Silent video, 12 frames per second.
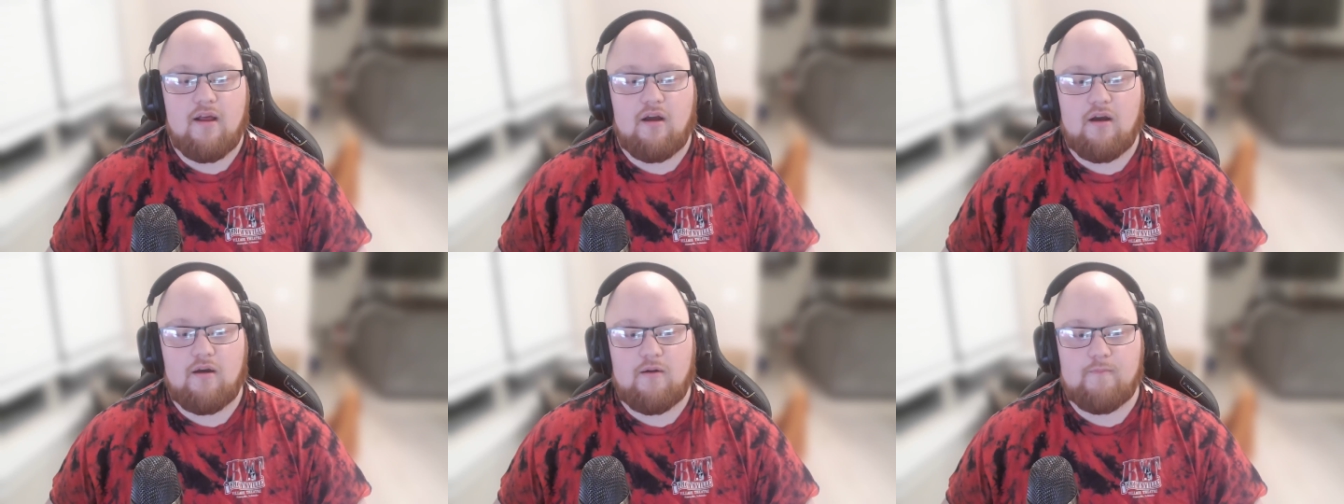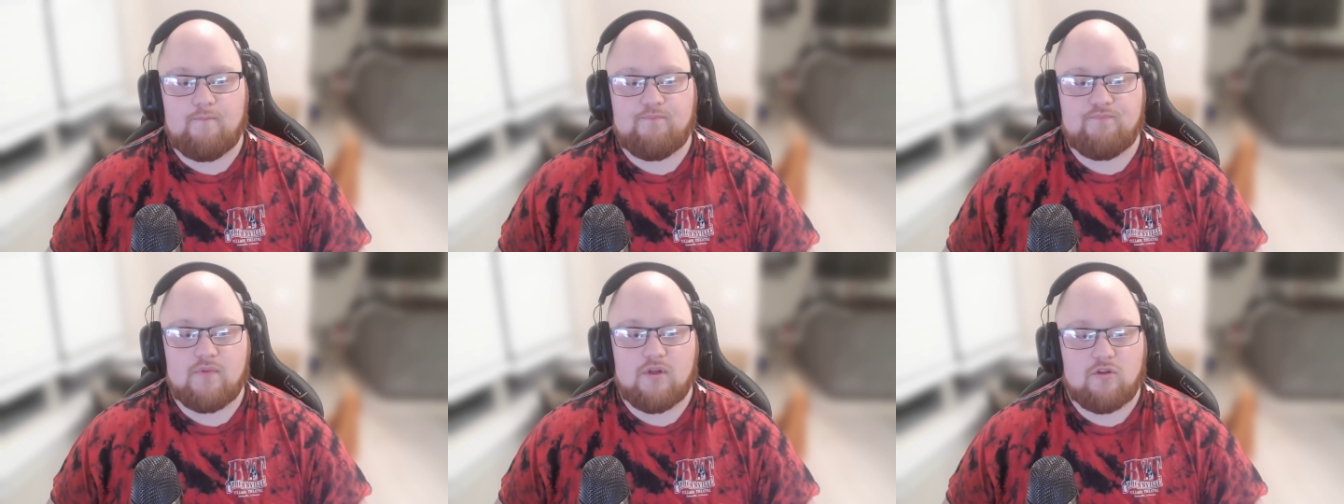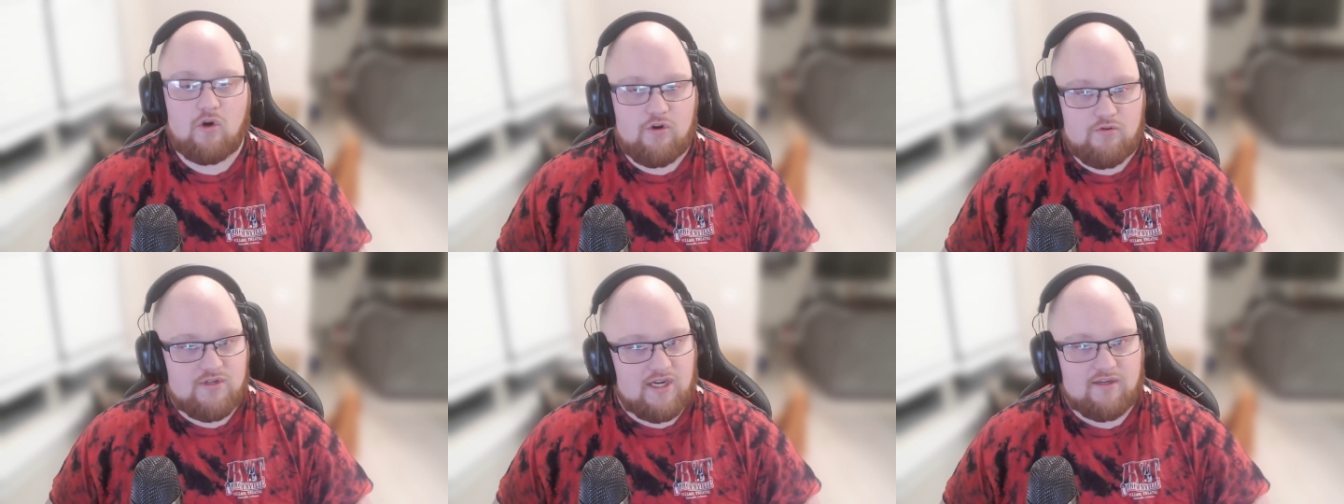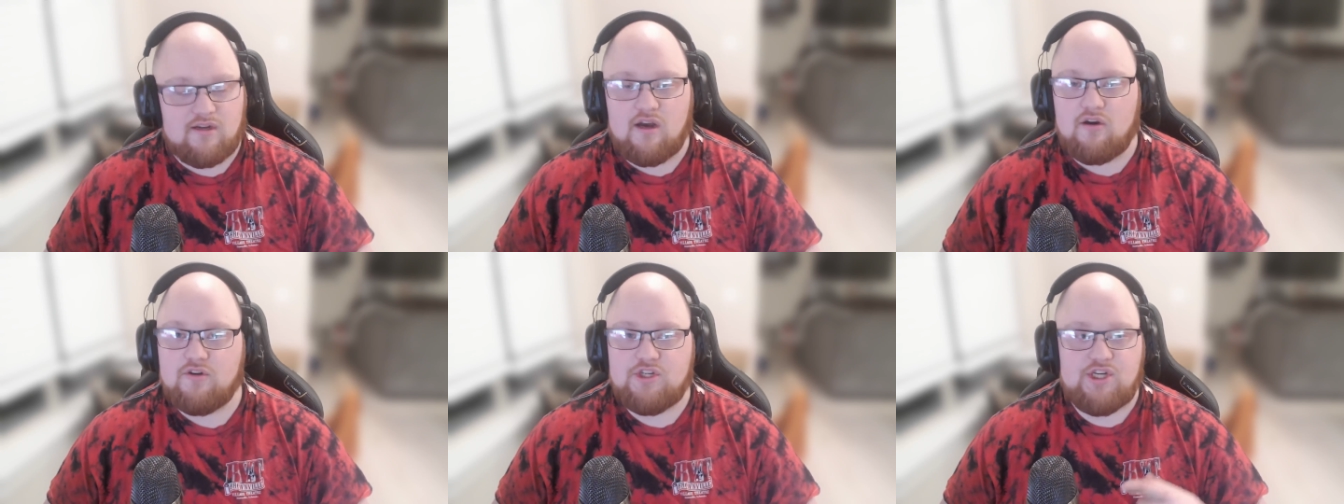learn new
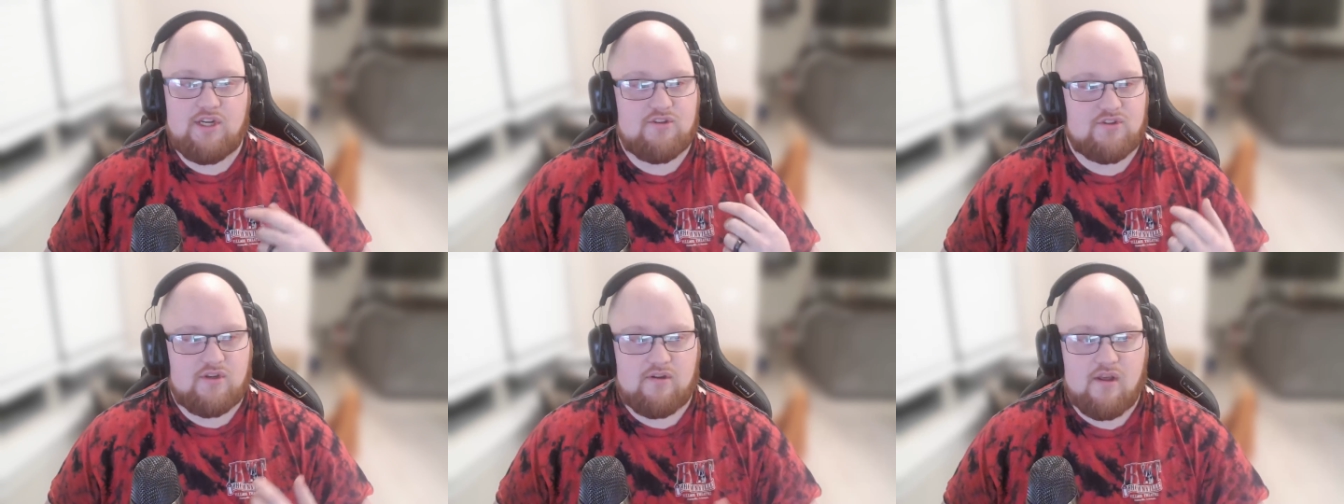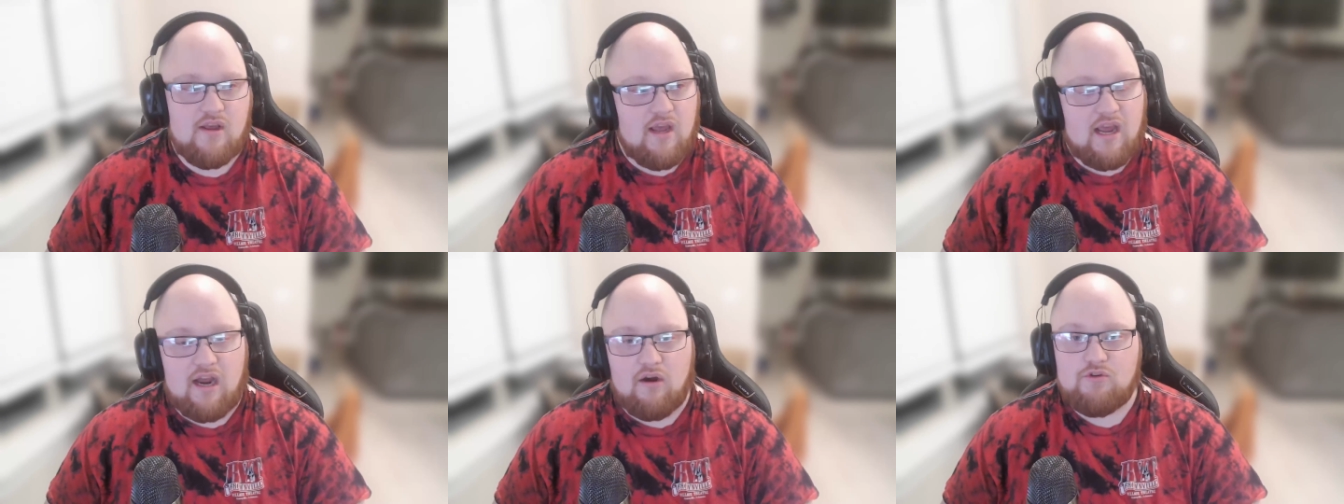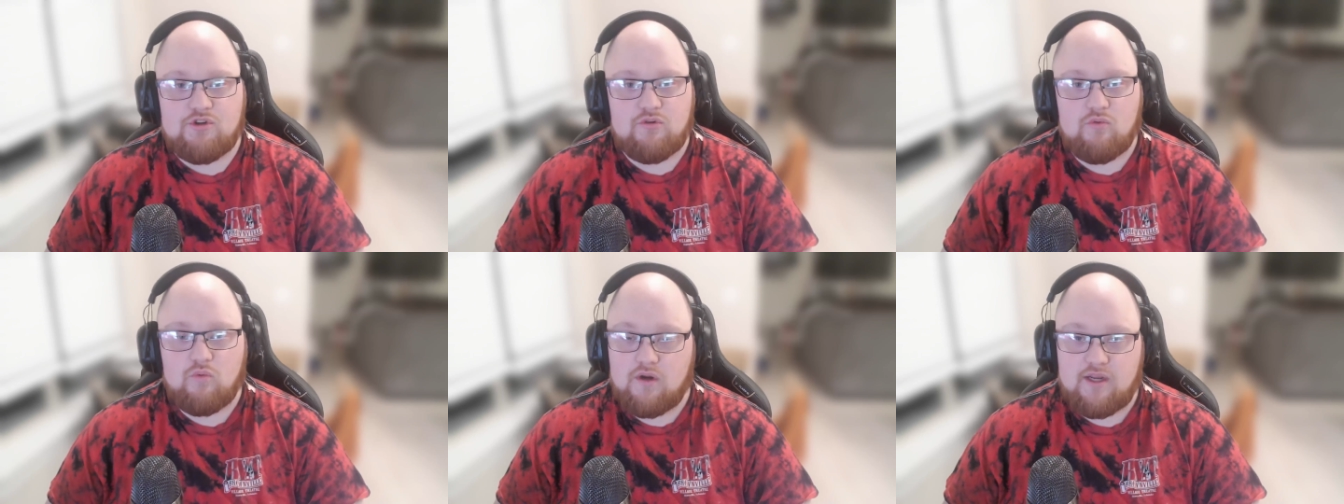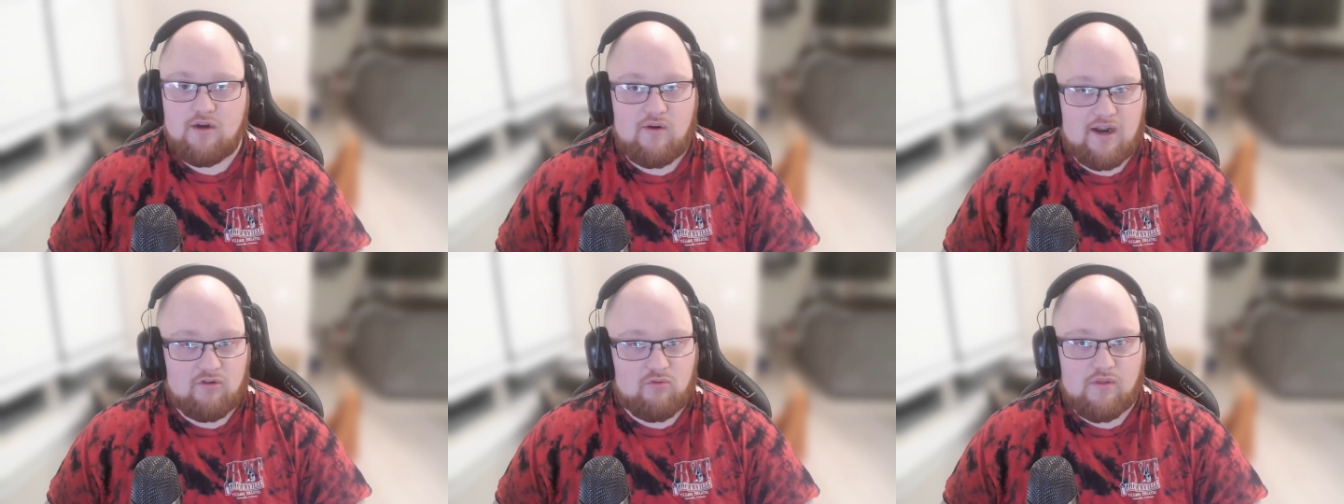technologies and how to
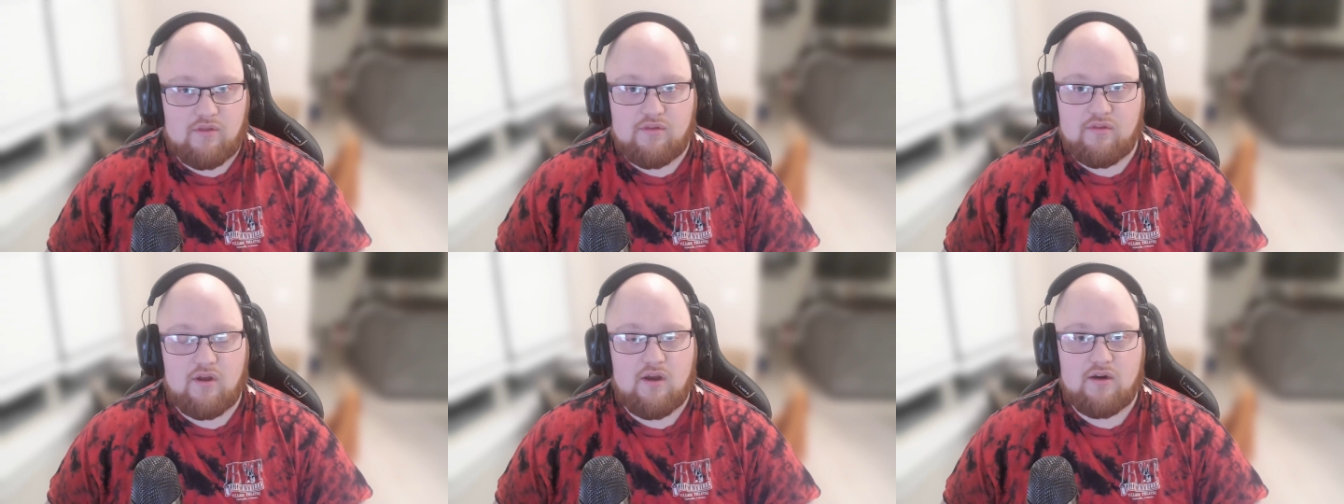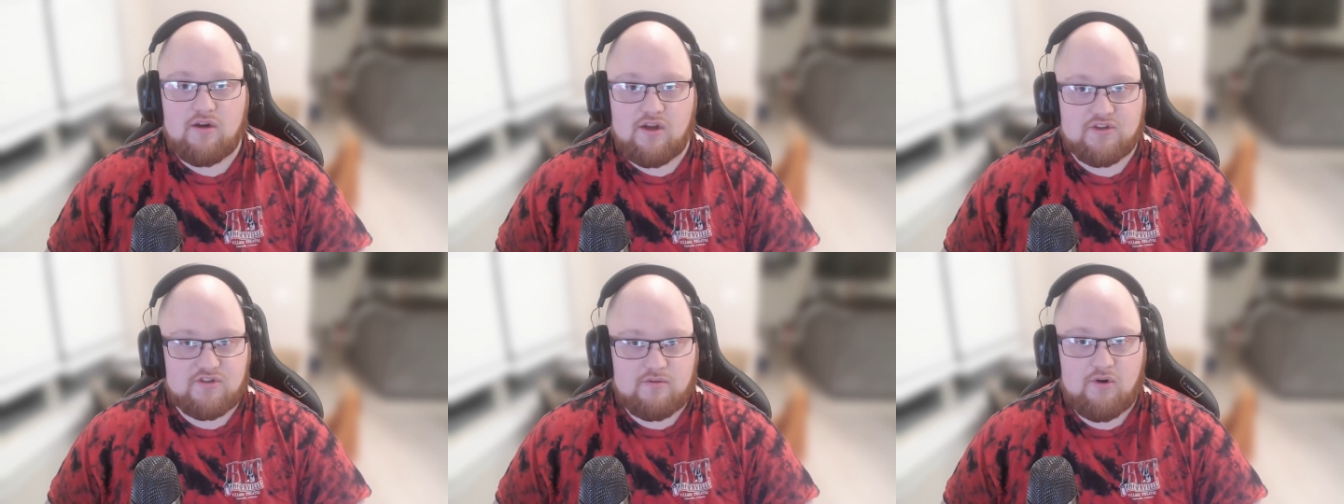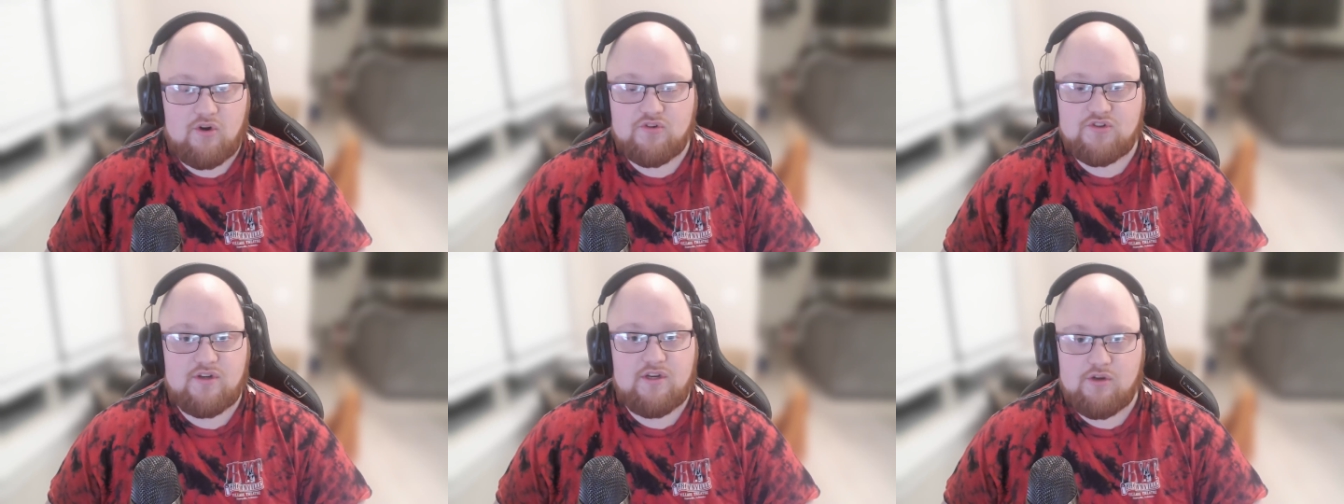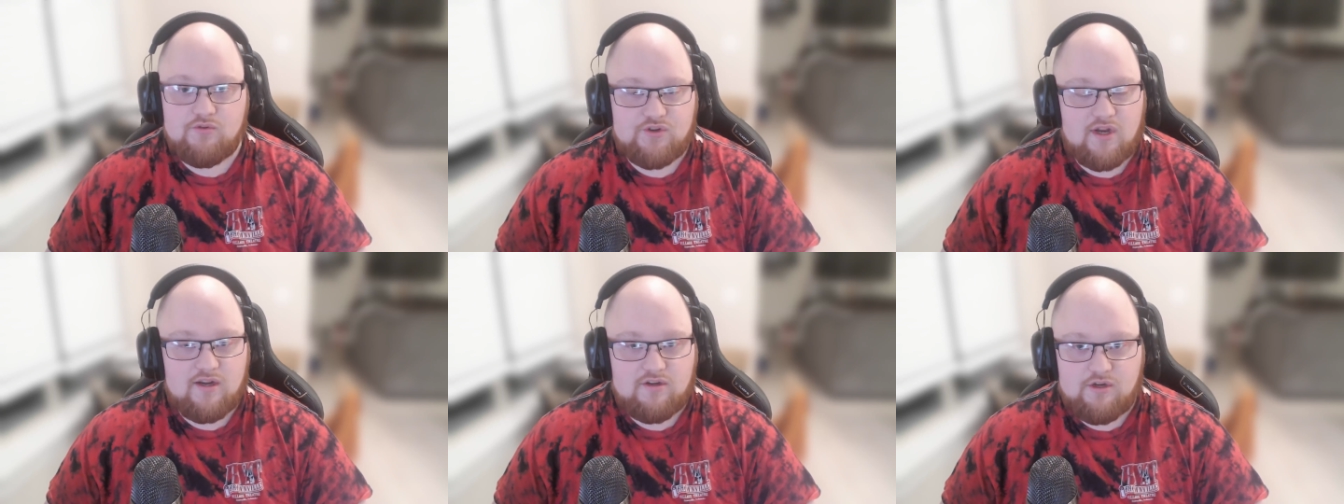interact with customers and
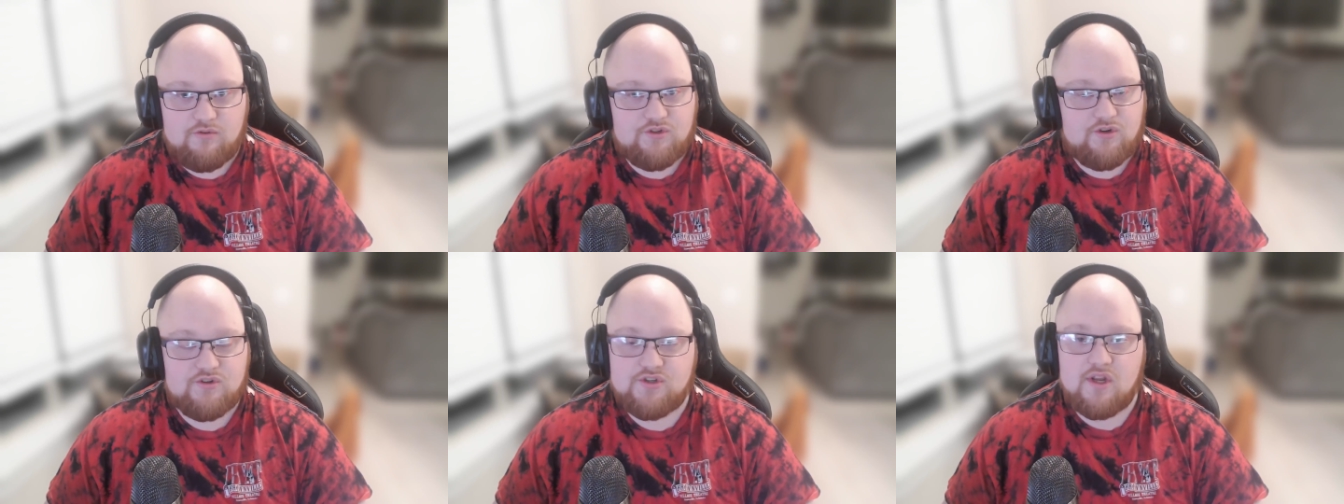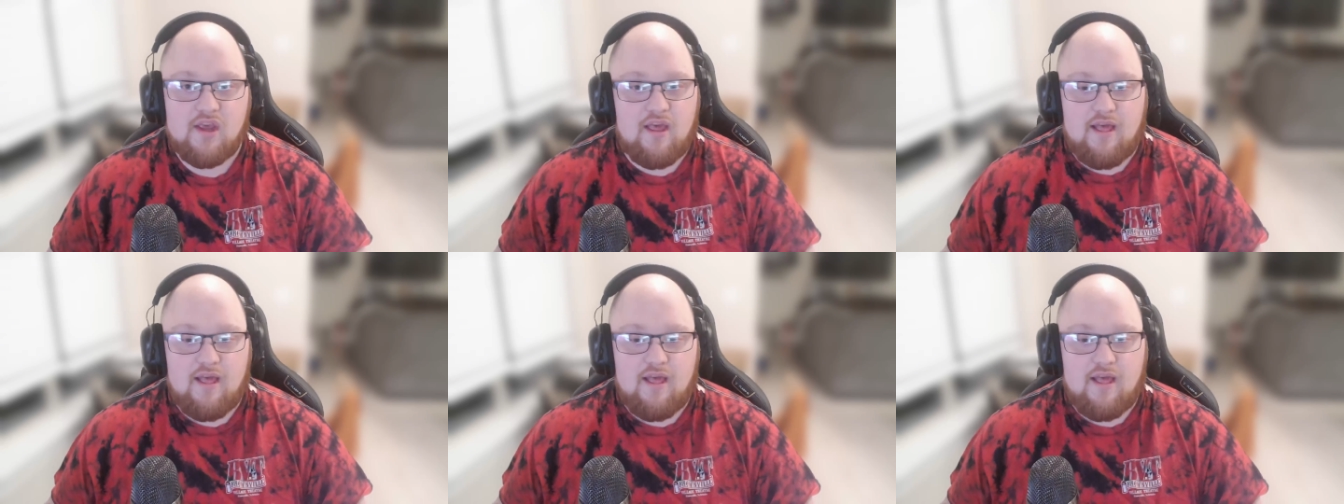end users,